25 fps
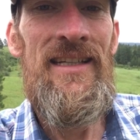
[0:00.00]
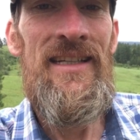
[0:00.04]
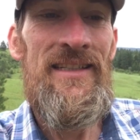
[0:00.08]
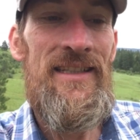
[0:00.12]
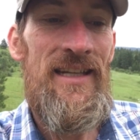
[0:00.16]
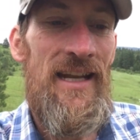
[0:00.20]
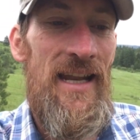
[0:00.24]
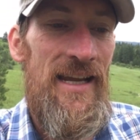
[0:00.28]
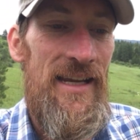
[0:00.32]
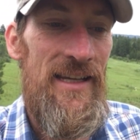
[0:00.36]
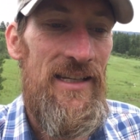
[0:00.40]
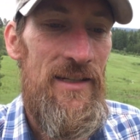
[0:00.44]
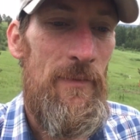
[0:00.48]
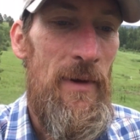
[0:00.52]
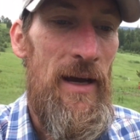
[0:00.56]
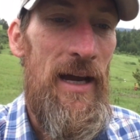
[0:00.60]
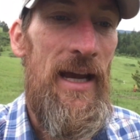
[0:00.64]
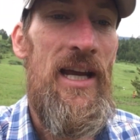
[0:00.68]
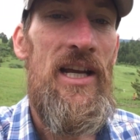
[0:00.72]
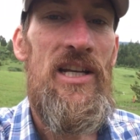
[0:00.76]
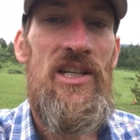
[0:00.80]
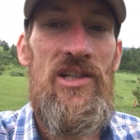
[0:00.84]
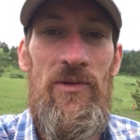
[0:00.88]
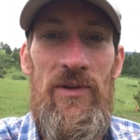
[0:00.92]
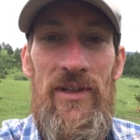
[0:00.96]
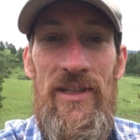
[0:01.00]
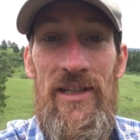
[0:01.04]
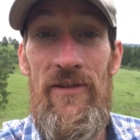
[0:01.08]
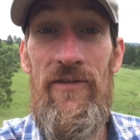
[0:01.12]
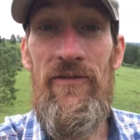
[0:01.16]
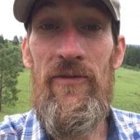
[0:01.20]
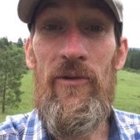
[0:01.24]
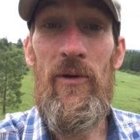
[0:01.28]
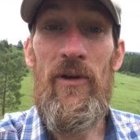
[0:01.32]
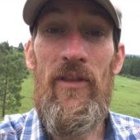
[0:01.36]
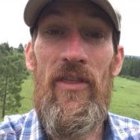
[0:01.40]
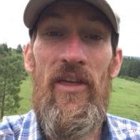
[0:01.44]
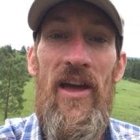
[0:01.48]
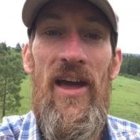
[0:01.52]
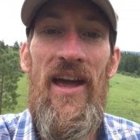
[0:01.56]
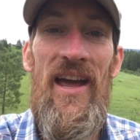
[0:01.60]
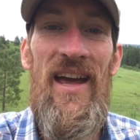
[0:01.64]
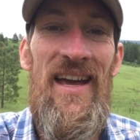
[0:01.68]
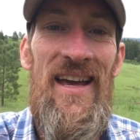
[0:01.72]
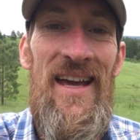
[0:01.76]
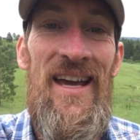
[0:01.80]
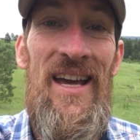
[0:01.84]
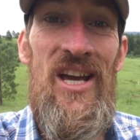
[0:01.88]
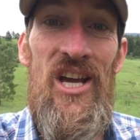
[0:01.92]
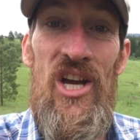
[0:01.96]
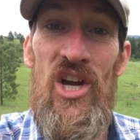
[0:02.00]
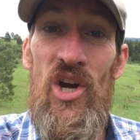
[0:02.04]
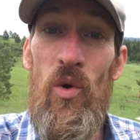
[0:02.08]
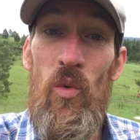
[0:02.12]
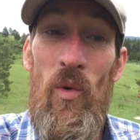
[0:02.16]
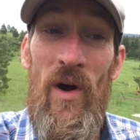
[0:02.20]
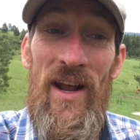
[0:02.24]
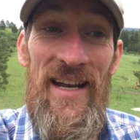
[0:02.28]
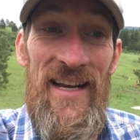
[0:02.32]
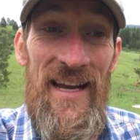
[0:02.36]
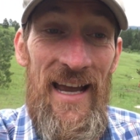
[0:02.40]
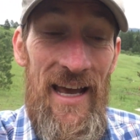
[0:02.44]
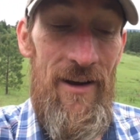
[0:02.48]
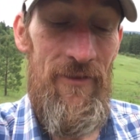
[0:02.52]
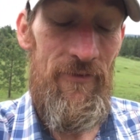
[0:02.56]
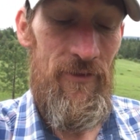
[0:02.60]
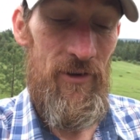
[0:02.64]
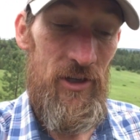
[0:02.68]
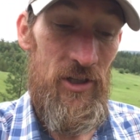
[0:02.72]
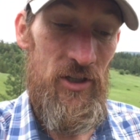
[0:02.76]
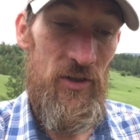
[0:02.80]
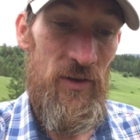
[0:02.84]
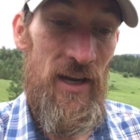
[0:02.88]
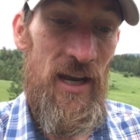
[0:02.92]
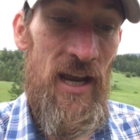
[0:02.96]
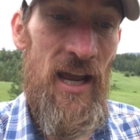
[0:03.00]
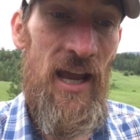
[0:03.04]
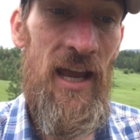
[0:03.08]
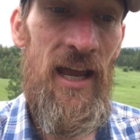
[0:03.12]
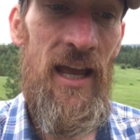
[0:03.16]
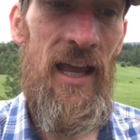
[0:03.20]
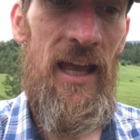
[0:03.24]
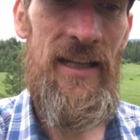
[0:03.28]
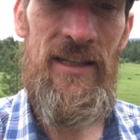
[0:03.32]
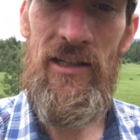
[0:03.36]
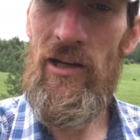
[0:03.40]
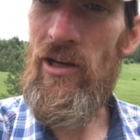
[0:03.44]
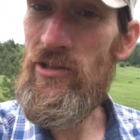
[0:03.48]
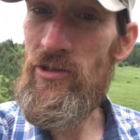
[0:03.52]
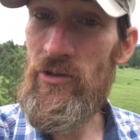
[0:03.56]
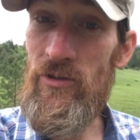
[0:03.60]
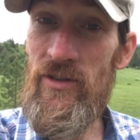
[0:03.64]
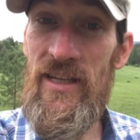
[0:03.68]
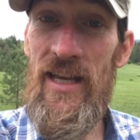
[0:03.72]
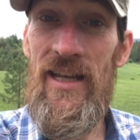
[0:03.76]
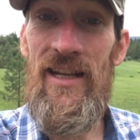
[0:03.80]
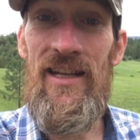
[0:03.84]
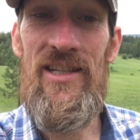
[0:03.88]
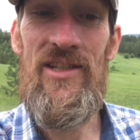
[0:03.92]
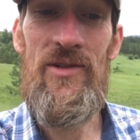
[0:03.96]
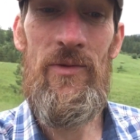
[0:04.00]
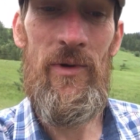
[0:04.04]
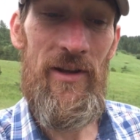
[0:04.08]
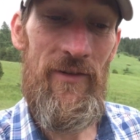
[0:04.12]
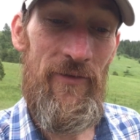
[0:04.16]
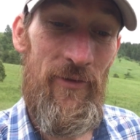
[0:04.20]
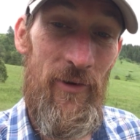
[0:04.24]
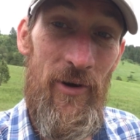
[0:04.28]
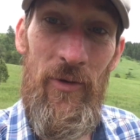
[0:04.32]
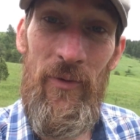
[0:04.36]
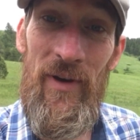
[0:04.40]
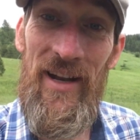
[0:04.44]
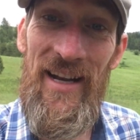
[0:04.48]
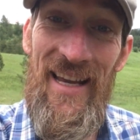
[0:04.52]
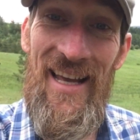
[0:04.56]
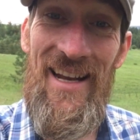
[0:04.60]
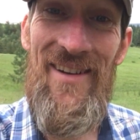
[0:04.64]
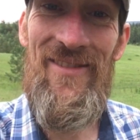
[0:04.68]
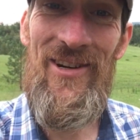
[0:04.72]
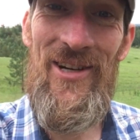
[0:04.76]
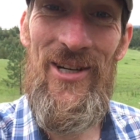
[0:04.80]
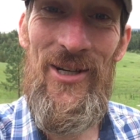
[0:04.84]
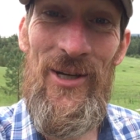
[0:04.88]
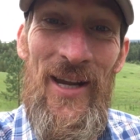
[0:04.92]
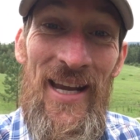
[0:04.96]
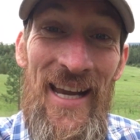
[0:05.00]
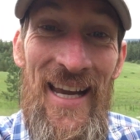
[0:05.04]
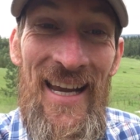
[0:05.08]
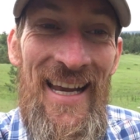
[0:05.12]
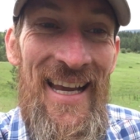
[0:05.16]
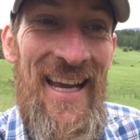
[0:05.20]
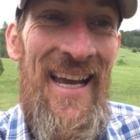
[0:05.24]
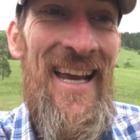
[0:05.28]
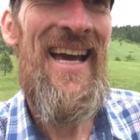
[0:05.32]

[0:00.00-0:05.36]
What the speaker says: Today is my 24th wedding anniversary. It's also Deanna's 24th wedding anniversary.